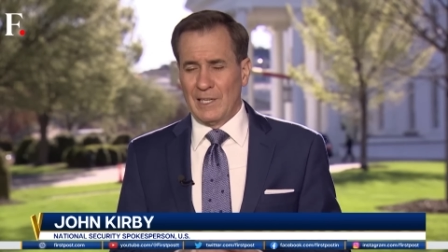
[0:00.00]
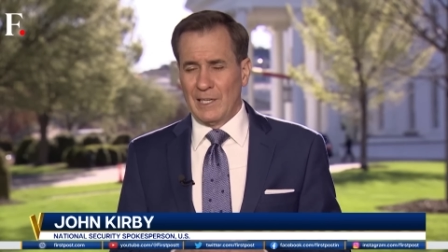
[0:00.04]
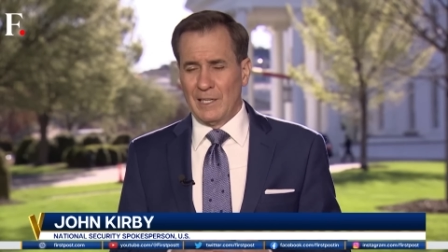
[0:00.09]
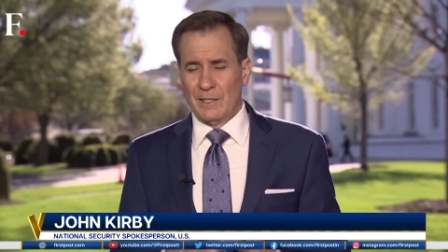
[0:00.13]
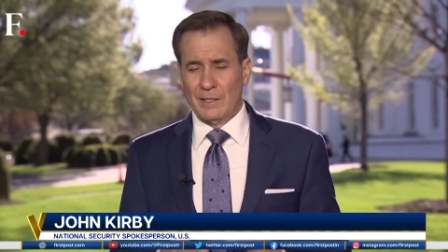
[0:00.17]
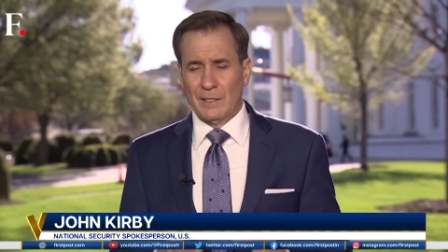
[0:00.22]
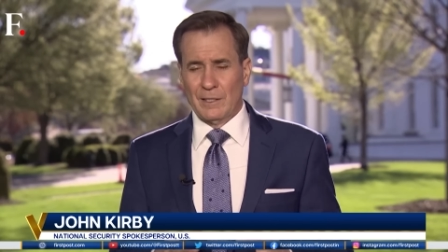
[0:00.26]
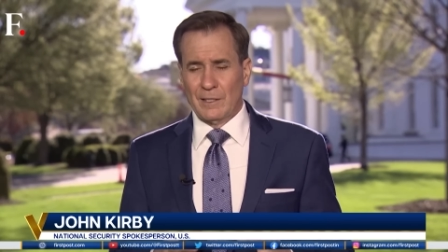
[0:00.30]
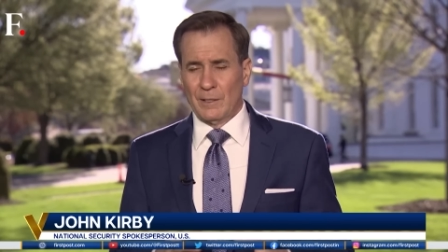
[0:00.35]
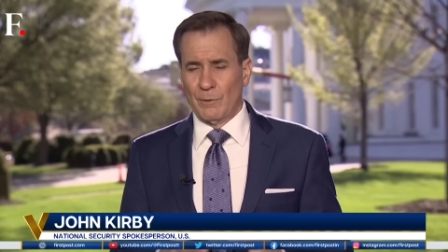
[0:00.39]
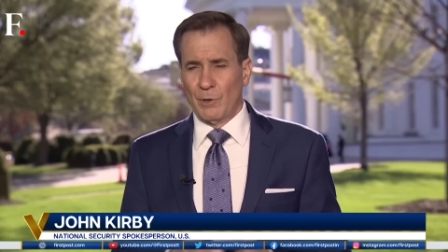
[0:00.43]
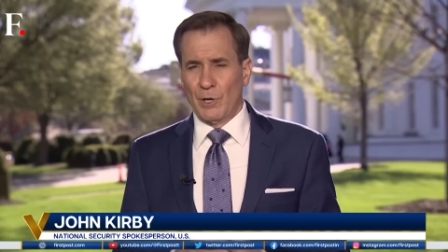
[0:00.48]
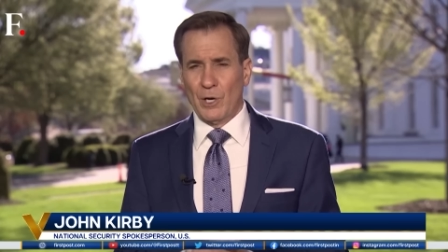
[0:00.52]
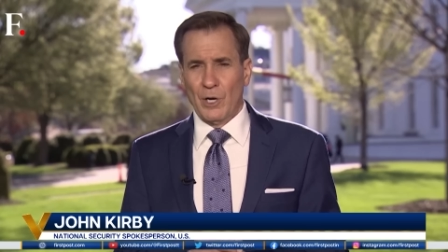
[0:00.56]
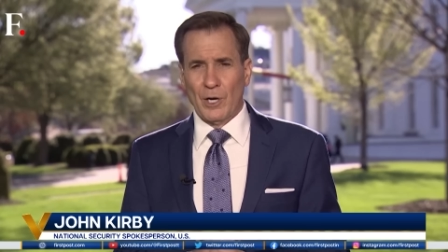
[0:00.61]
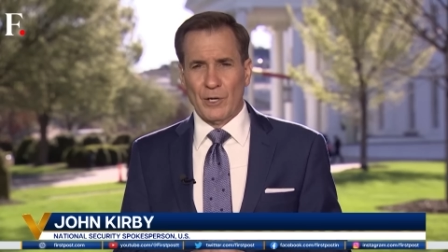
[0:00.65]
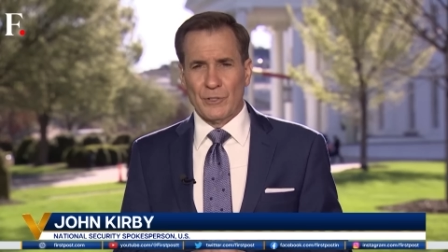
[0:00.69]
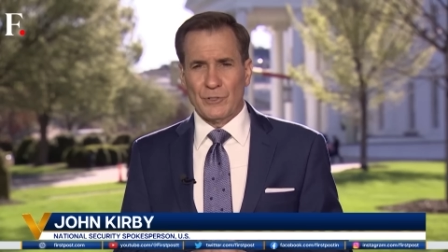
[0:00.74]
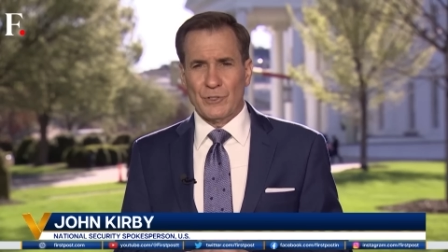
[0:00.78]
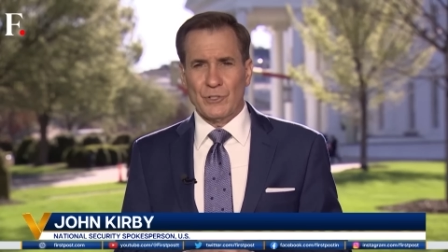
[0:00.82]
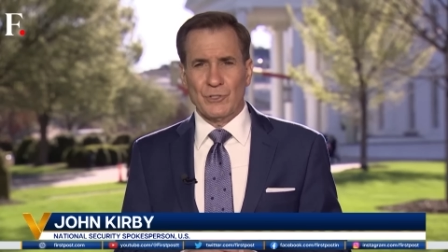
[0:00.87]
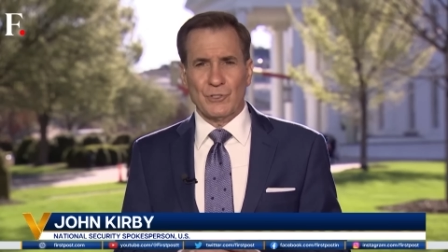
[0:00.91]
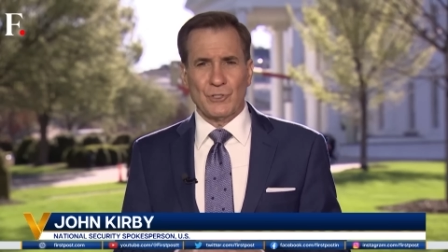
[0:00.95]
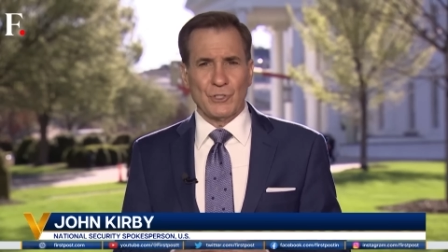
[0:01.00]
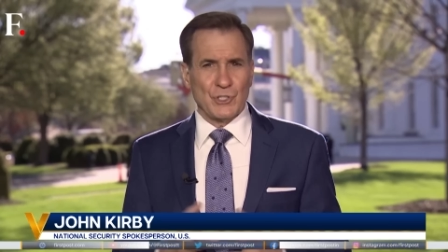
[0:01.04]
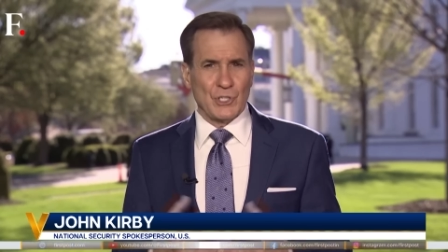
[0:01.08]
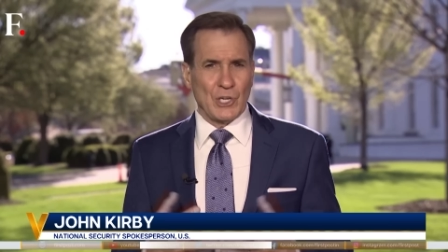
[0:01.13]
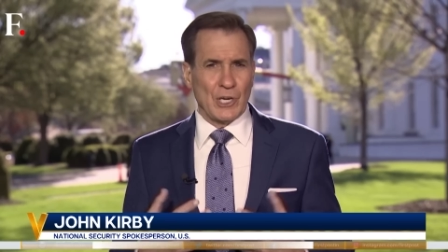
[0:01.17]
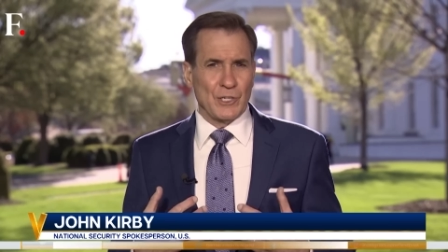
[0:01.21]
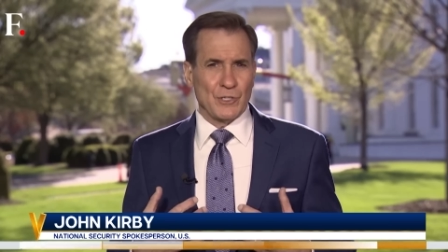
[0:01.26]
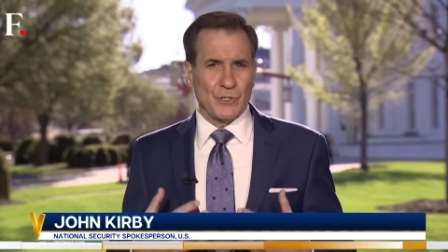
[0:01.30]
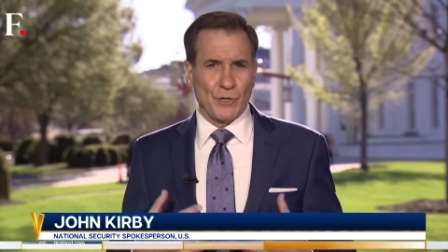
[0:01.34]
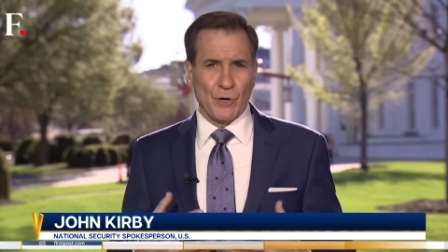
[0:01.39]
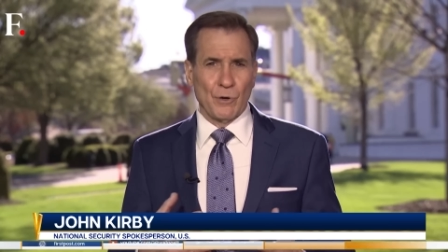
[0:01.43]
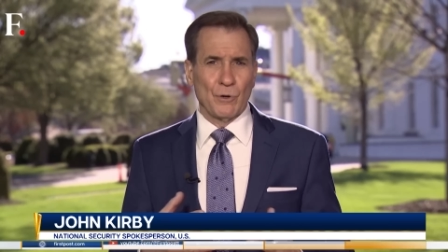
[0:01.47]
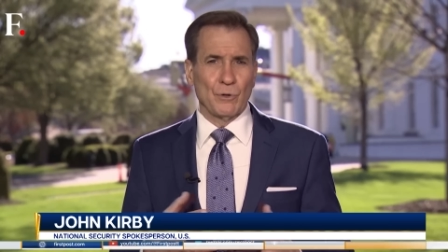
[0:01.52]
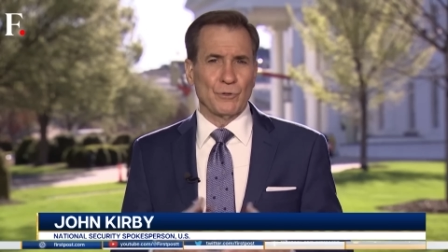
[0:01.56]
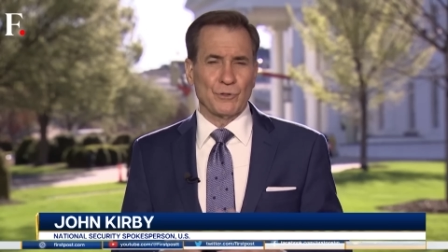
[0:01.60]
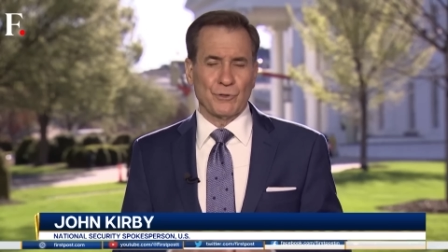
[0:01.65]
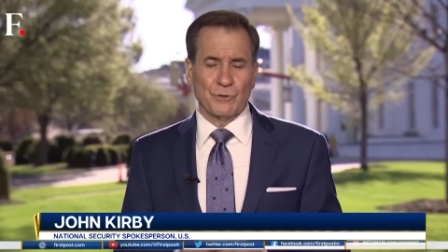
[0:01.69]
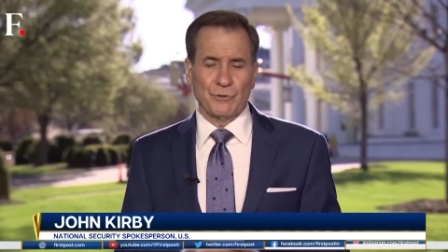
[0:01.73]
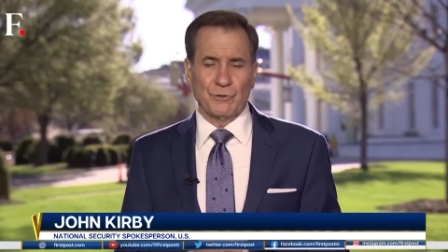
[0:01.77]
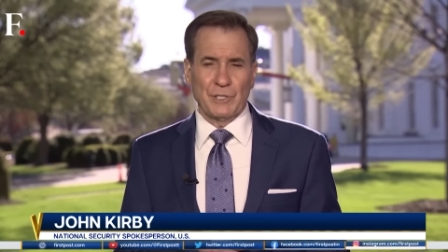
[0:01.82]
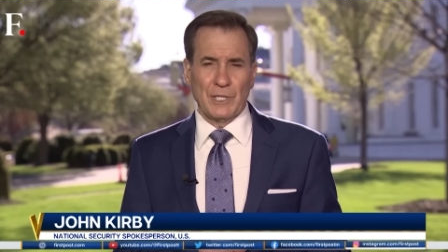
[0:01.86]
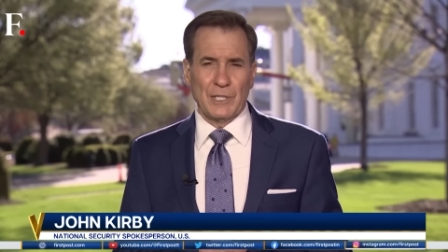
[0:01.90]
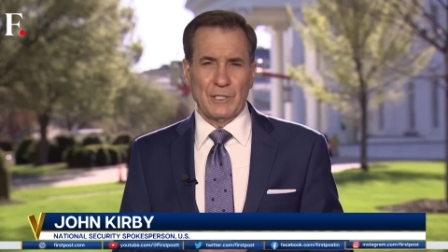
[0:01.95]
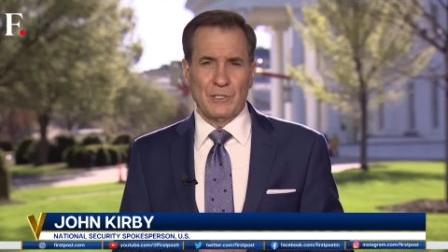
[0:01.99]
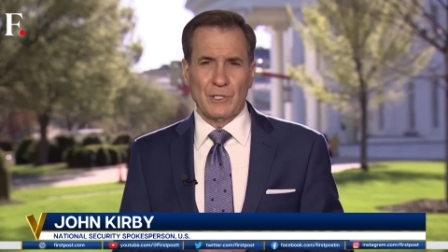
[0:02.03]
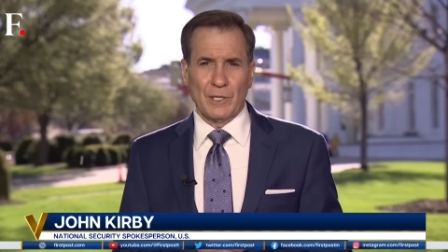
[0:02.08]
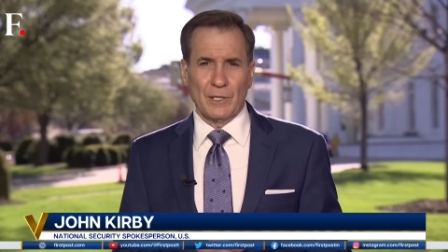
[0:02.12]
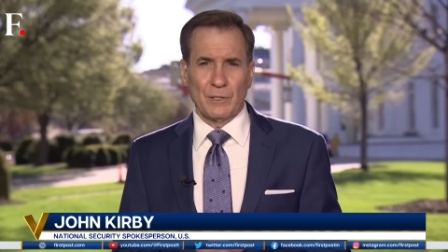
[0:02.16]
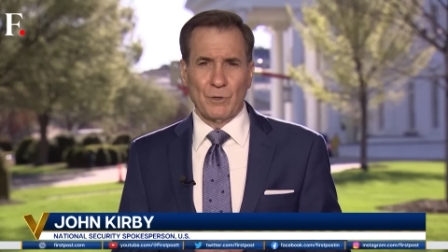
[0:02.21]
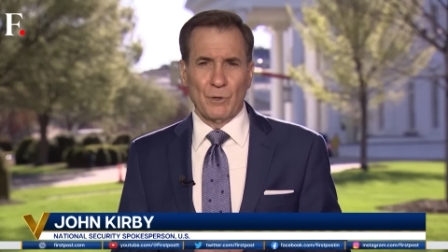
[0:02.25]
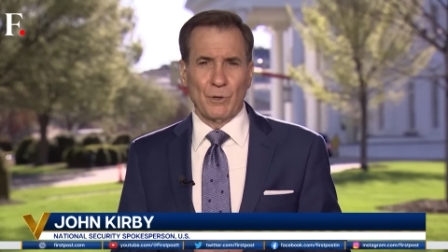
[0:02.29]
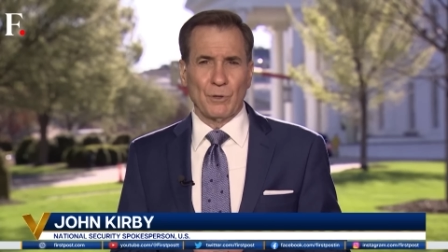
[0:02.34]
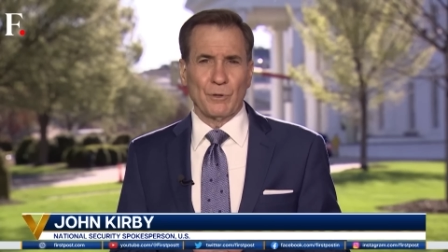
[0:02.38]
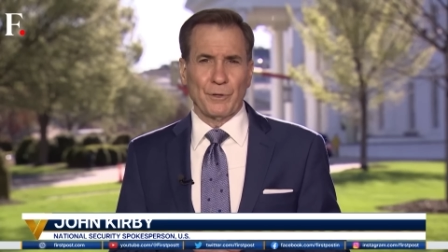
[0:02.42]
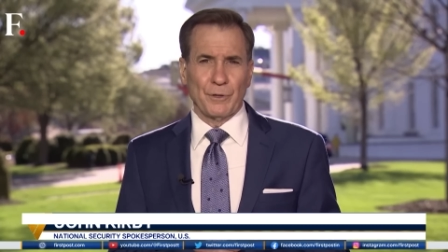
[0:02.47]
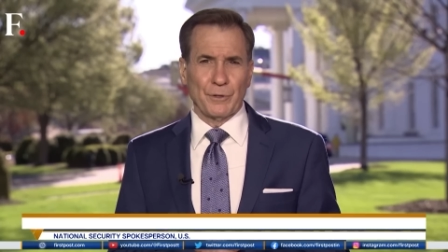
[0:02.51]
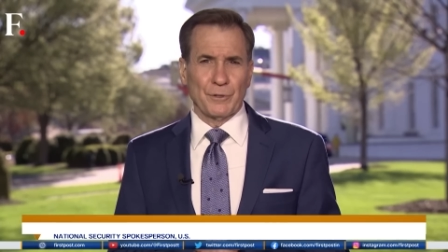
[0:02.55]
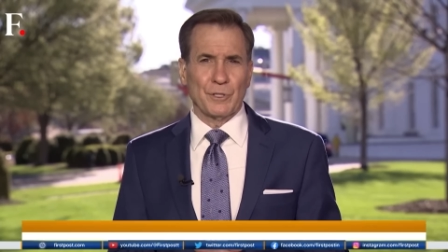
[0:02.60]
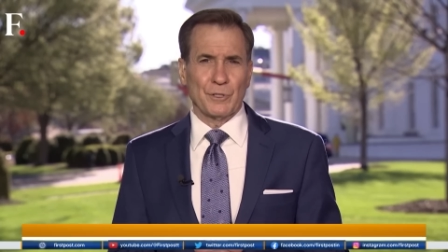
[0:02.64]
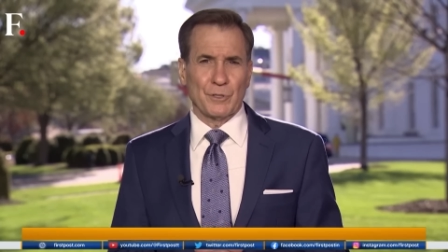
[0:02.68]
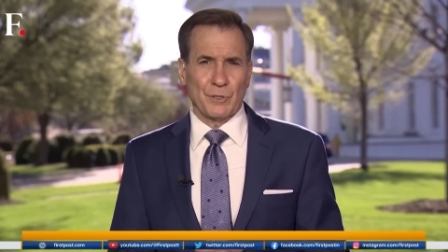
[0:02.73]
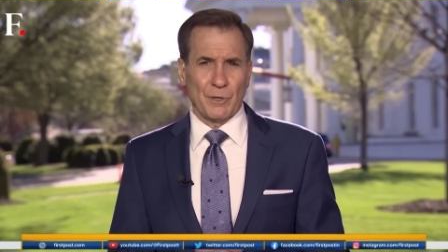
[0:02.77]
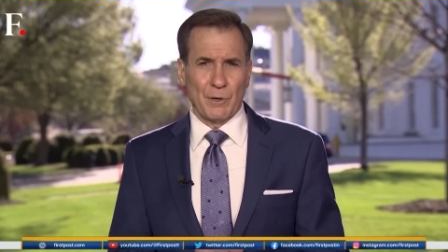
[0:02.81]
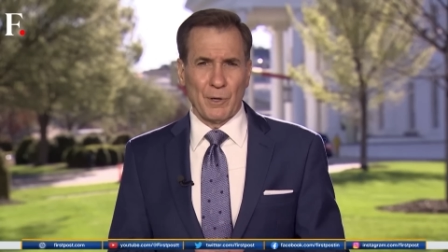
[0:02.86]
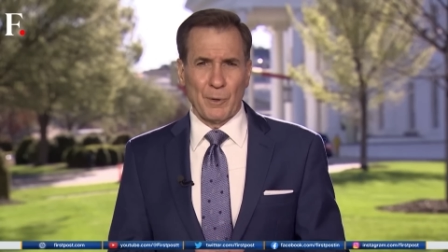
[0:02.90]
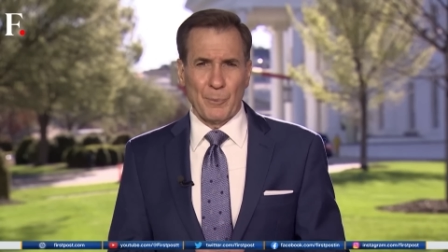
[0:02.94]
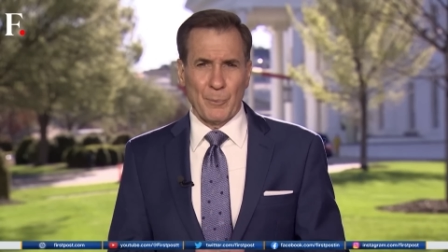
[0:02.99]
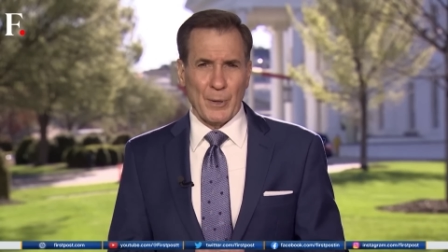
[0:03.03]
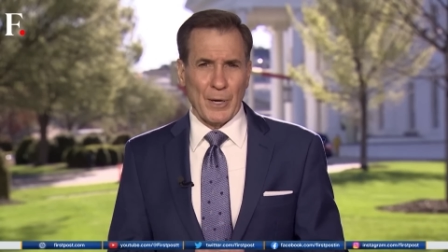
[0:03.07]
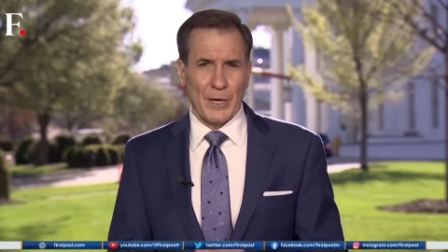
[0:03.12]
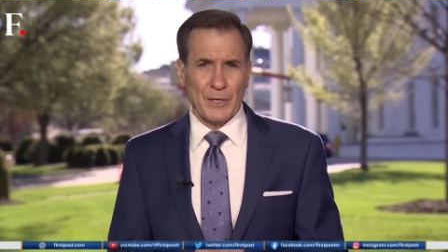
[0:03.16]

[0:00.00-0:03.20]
anything that would cause us to change our own strategic nuclear deterrent